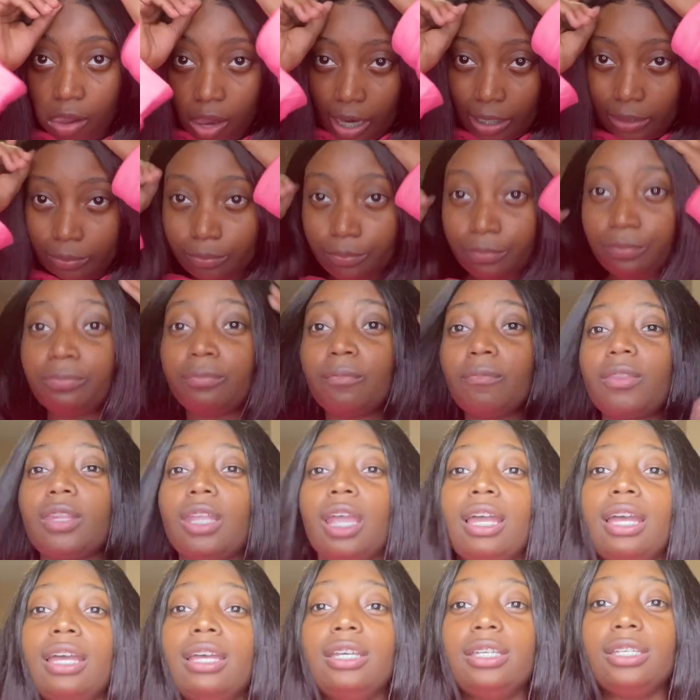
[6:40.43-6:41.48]
I don't know.
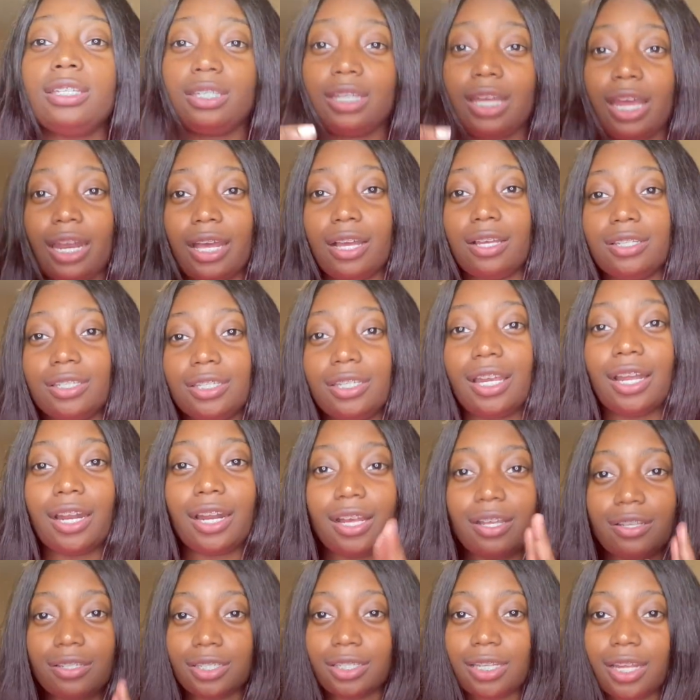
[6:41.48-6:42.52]
Shout out, shout
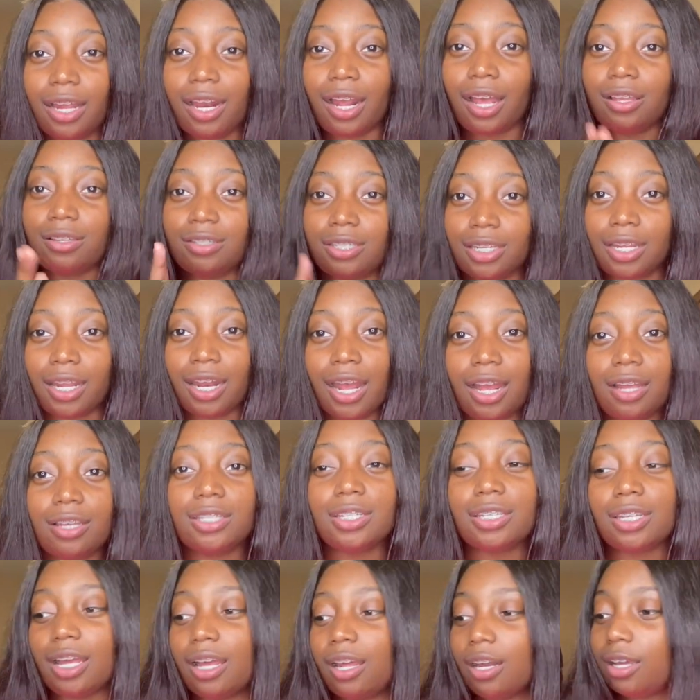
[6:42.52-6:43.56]
out, shout out, shout out,
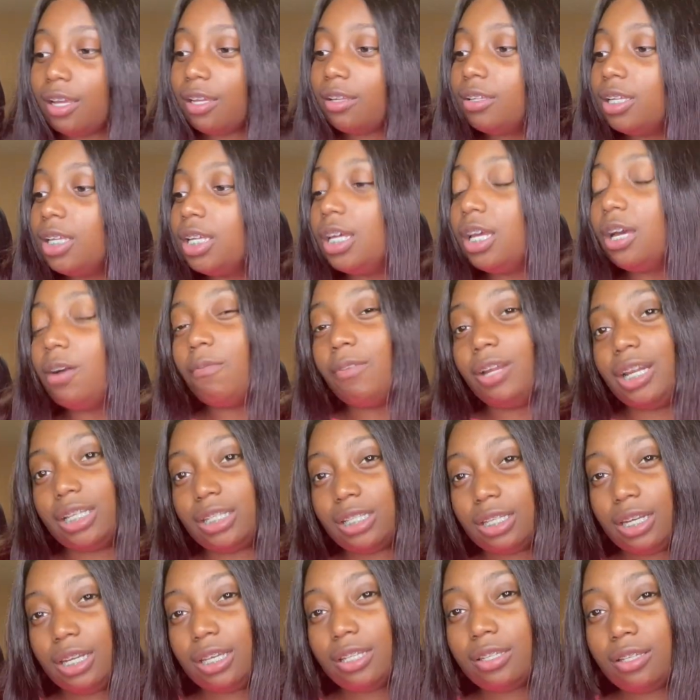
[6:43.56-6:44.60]
shout out. When I
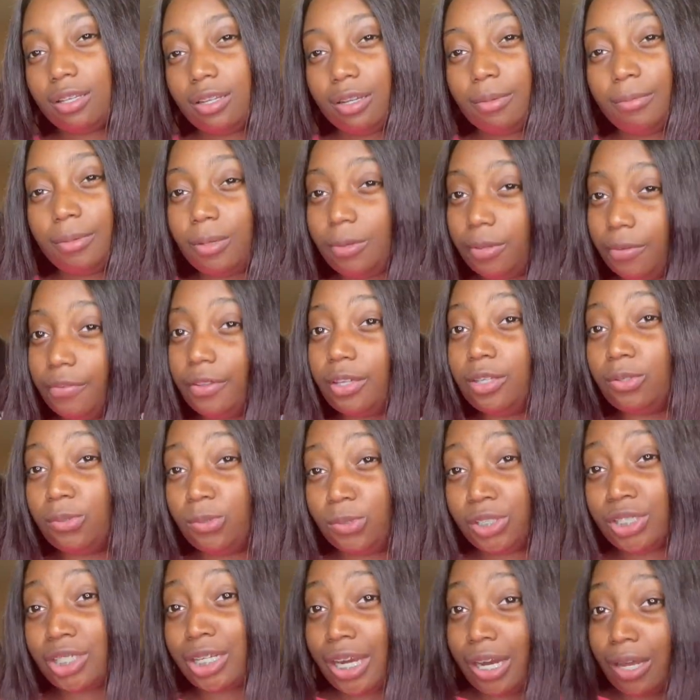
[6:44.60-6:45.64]
seen that song, I mean, we finna do a
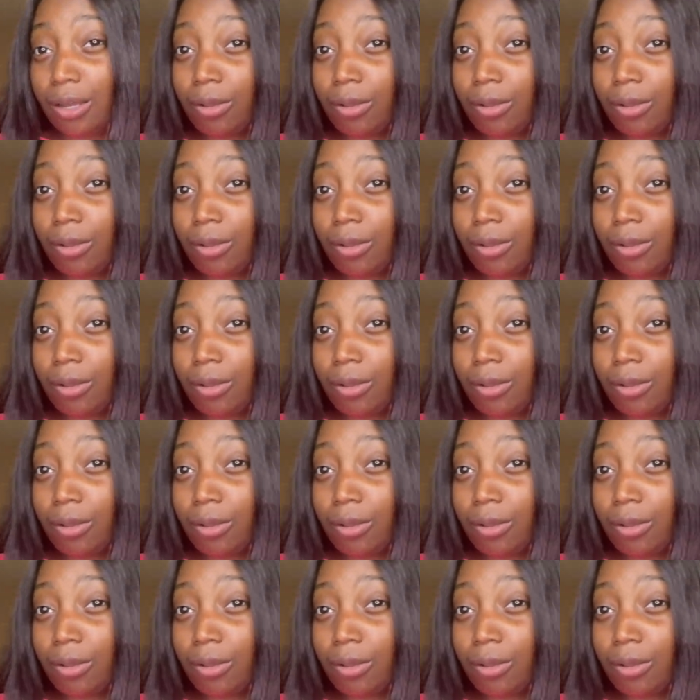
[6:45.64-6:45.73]
shout